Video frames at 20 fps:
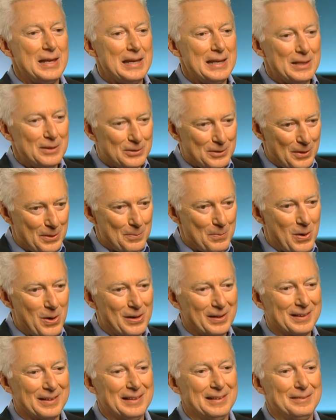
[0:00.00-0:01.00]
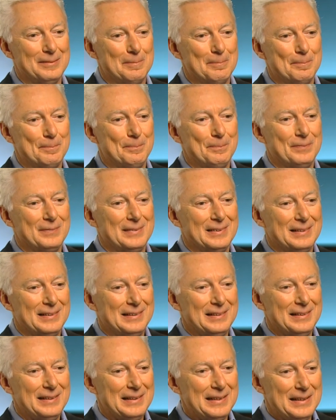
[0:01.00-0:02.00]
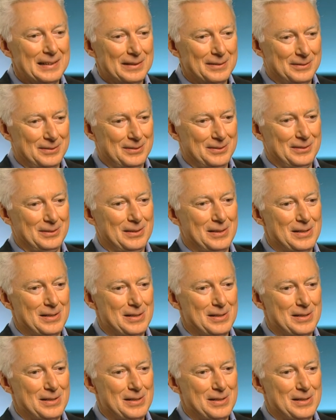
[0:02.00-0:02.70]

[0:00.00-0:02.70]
into the market, it